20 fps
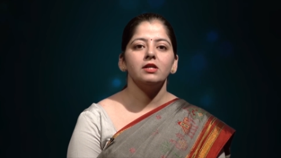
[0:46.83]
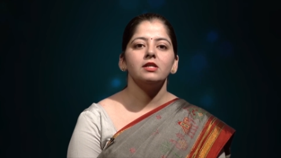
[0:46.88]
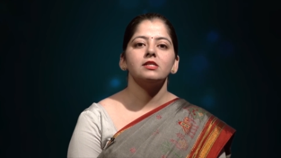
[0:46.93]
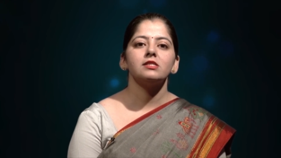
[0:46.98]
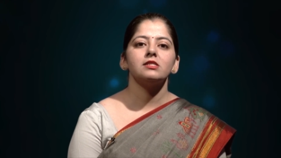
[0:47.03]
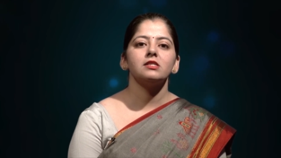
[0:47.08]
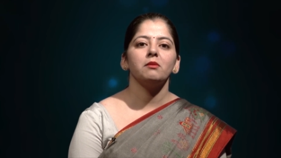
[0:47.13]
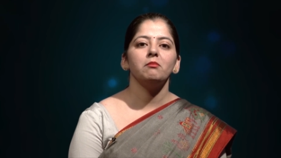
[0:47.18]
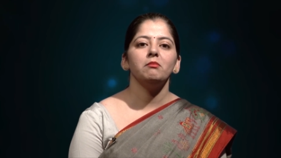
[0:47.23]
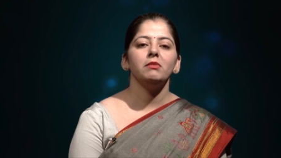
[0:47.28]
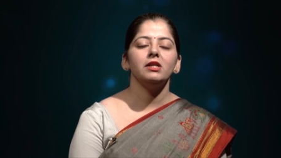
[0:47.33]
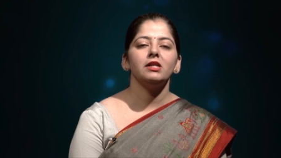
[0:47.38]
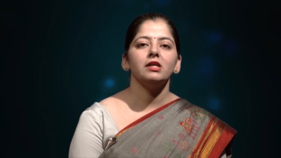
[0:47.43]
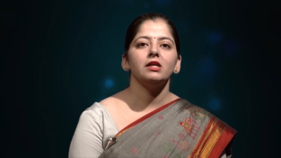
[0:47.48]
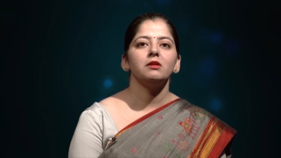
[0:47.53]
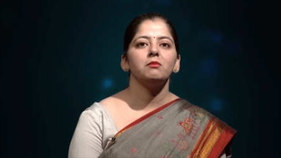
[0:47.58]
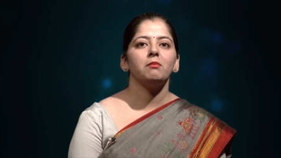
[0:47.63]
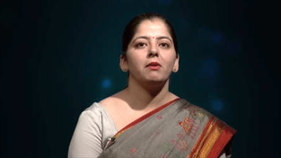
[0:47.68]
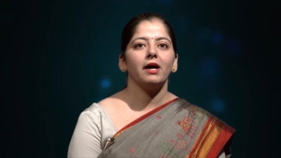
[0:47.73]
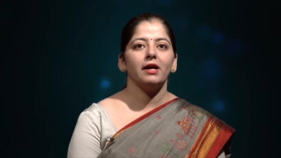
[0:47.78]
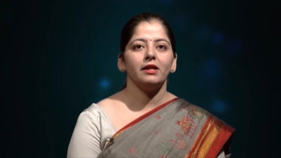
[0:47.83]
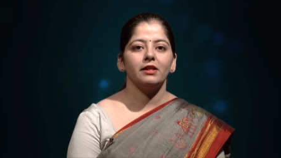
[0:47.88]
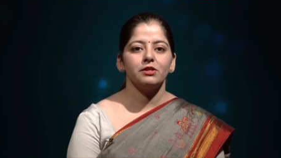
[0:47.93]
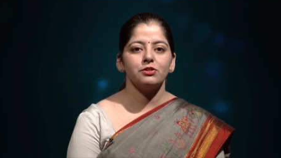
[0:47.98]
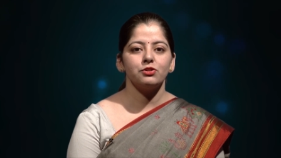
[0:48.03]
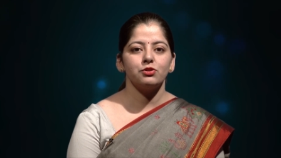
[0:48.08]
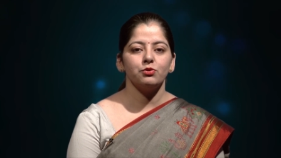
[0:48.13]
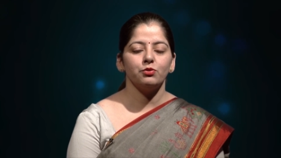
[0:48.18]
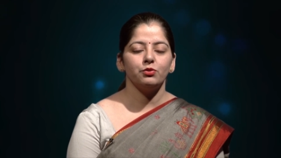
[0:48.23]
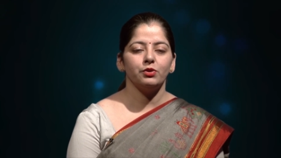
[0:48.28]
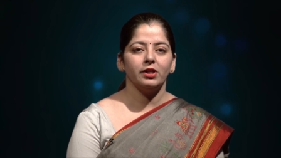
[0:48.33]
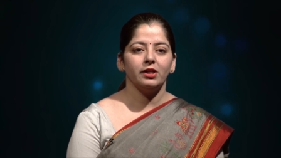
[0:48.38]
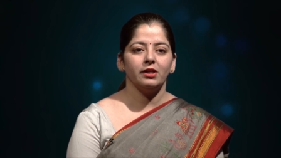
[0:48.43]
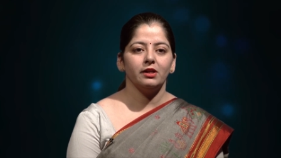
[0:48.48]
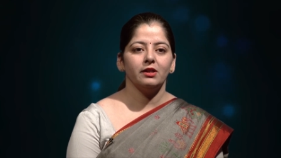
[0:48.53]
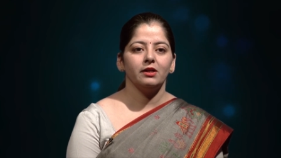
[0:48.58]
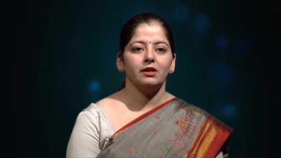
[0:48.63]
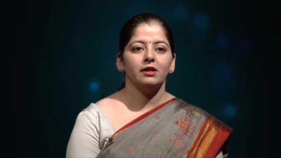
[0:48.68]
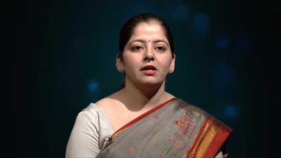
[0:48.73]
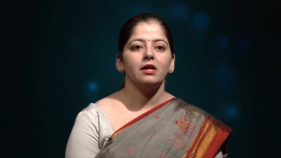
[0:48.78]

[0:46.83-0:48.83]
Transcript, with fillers: submitted by the student.